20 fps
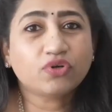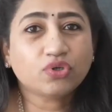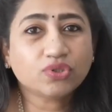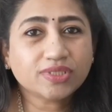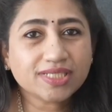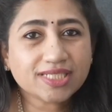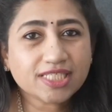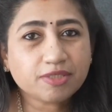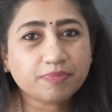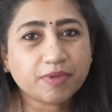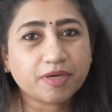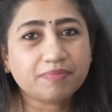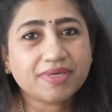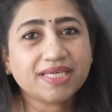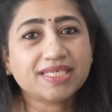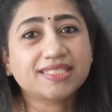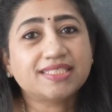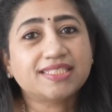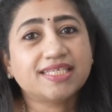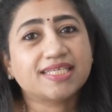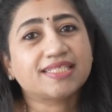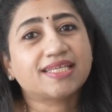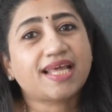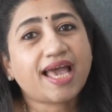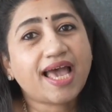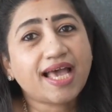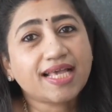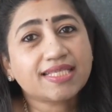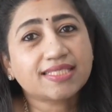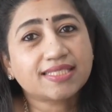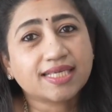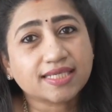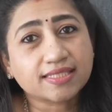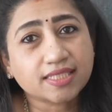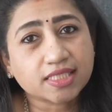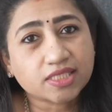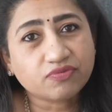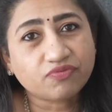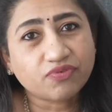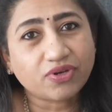frozen sperm is just as
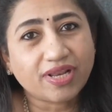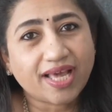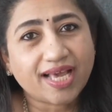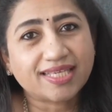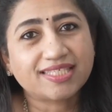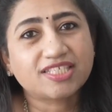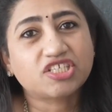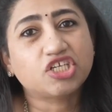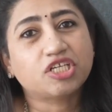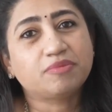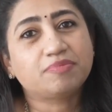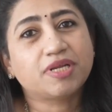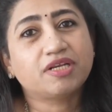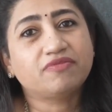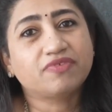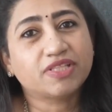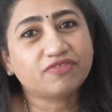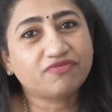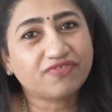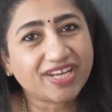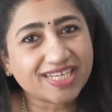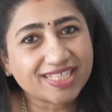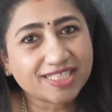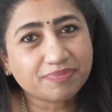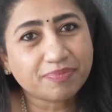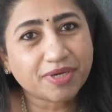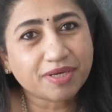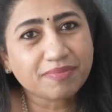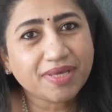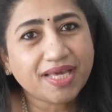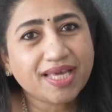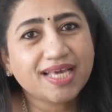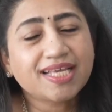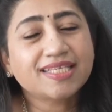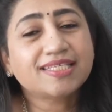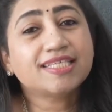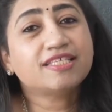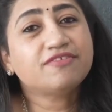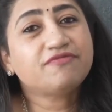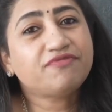successful as treatment with fresh sperm,
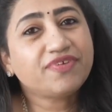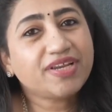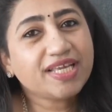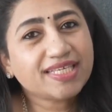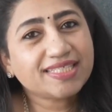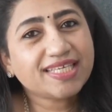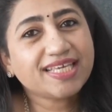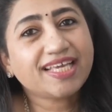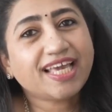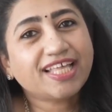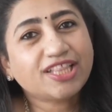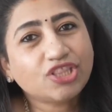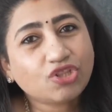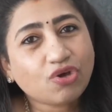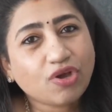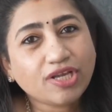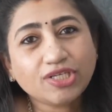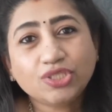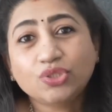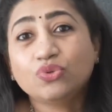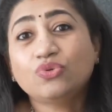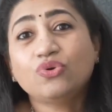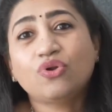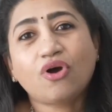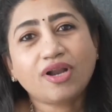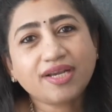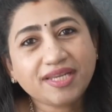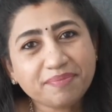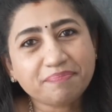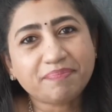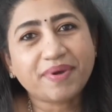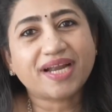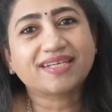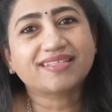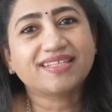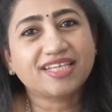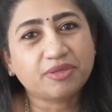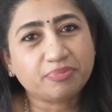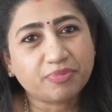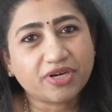since freezing and thawing do not
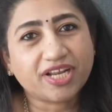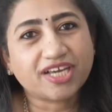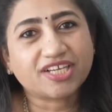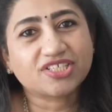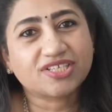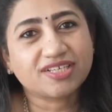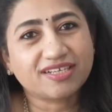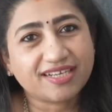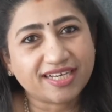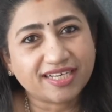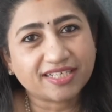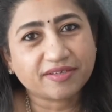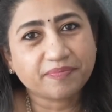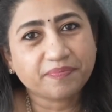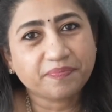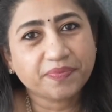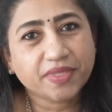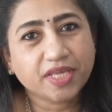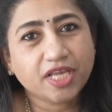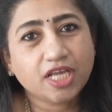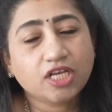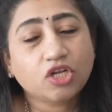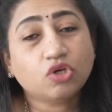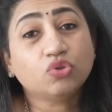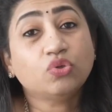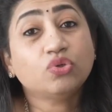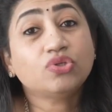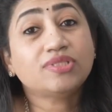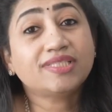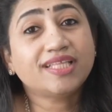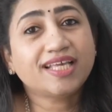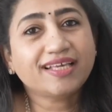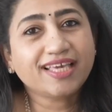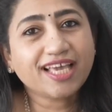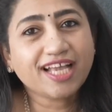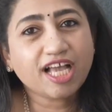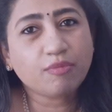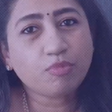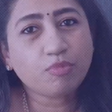impact the reproduction rate. Now, those thinking